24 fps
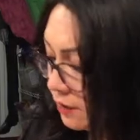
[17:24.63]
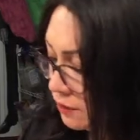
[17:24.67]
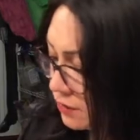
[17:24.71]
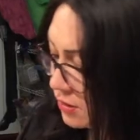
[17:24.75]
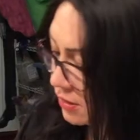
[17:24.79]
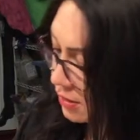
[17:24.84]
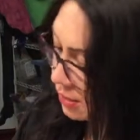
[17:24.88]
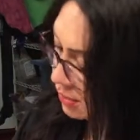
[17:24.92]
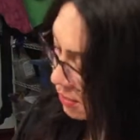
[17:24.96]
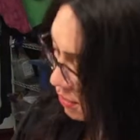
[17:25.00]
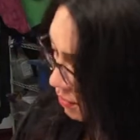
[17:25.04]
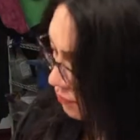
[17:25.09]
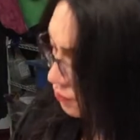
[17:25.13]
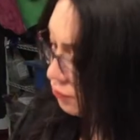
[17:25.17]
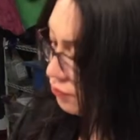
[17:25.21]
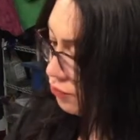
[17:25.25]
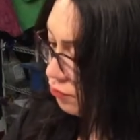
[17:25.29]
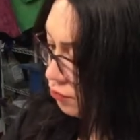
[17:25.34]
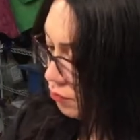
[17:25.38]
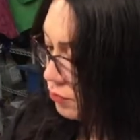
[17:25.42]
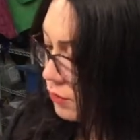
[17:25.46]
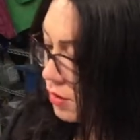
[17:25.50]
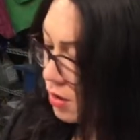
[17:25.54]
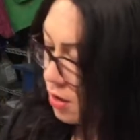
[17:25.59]
to keep
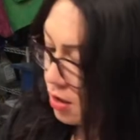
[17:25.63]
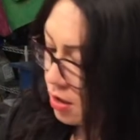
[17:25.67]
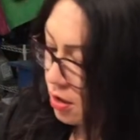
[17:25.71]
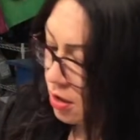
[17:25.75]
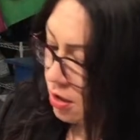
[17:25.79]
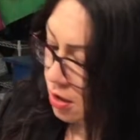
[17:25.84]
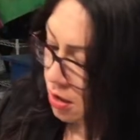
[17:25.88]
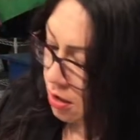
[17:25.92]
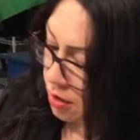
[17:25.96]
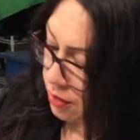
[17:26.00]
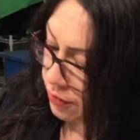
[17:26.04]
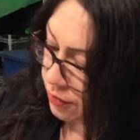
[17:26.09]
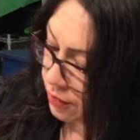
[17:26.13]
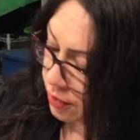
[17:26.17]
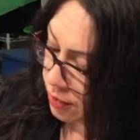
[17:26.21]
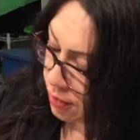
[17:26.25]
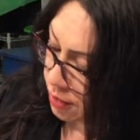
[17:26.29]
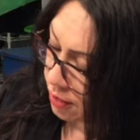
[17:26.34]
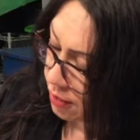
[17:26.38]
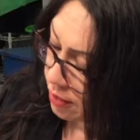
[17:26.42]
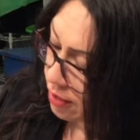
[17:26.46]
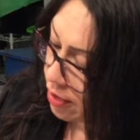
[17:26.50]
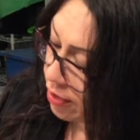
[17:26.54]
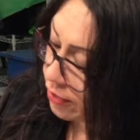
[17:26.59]

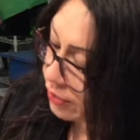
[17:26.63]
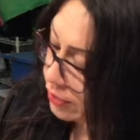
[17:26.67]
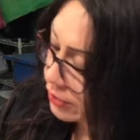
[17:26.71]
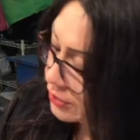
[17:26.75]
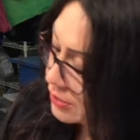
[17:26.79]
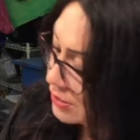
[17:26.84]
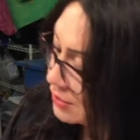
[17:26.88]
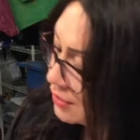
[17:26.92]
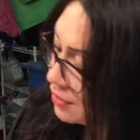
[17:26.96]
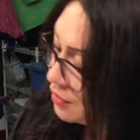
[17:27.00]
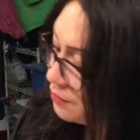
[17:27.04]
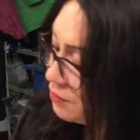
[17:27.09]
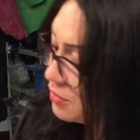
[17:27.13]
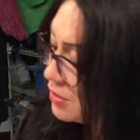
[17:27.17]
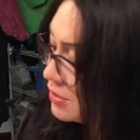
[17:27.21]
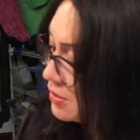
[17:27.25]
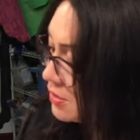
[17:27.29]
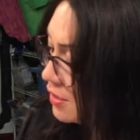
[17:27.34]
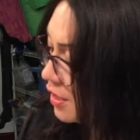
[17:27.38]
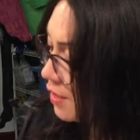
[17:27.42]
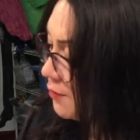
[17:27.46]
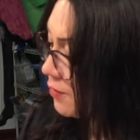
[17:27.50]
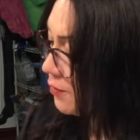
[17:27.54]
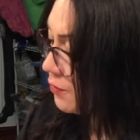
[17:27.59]
the color scheme the
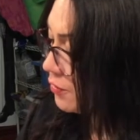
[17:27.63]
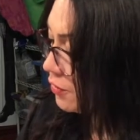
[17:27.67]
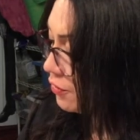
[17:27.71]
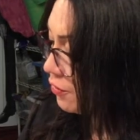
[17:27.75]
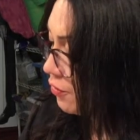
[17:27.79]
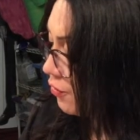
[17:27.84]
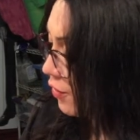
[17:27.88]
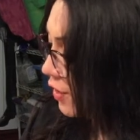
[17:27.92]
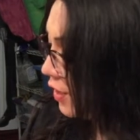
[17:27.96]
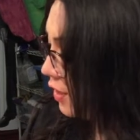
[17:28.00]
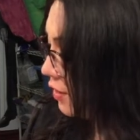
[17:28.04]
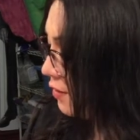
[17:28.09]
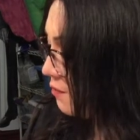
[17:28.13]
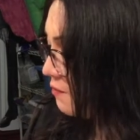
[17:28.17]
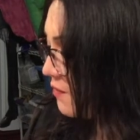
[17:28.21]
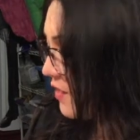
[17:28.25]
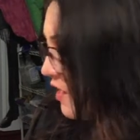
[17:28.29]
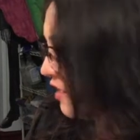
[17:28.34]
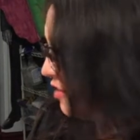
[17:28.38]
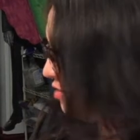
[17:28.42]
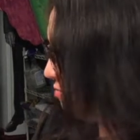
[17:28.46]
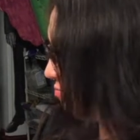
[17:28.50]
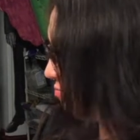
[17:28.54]
same, I'm going to go ahead and paint them